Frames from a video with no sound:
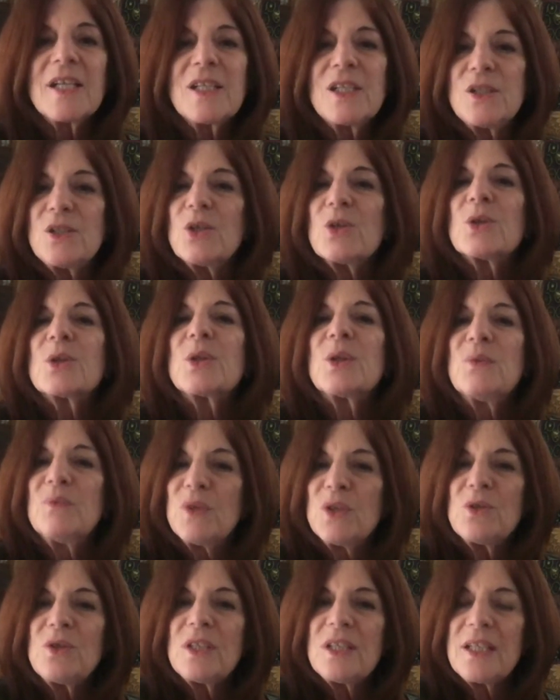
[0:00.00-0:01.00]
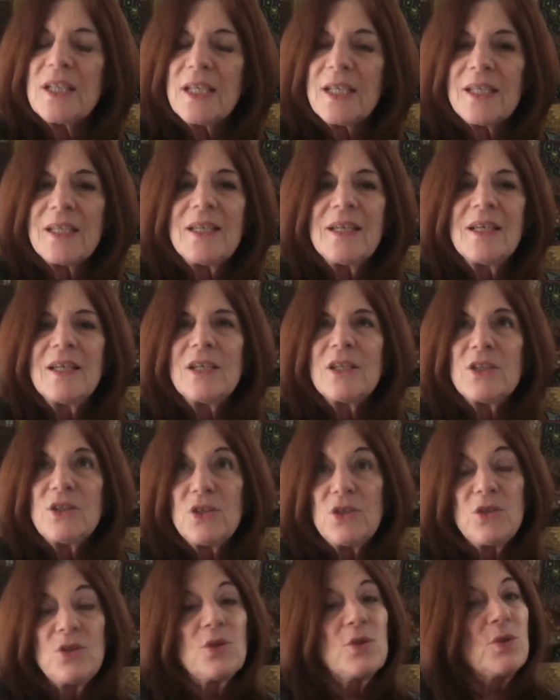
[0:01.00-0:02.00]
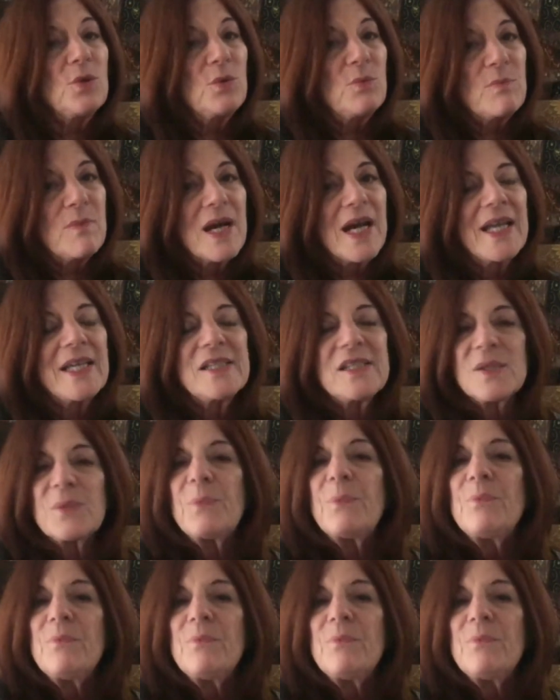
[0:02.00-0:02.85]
in your community, you might